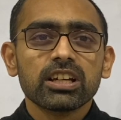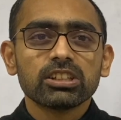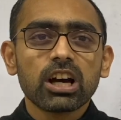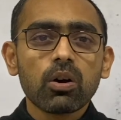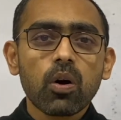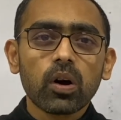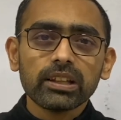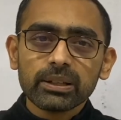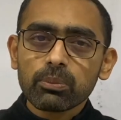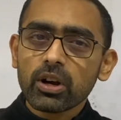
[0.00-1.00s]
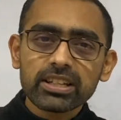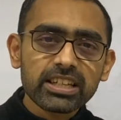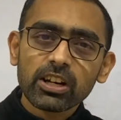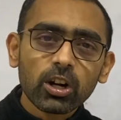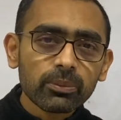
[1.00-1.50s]
Now all the points
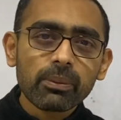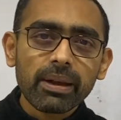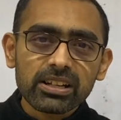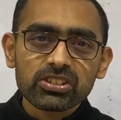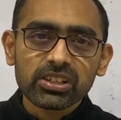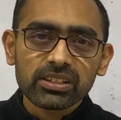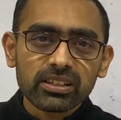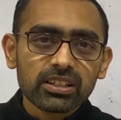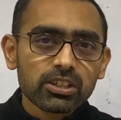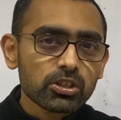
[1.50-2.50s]
cannot be mentioned.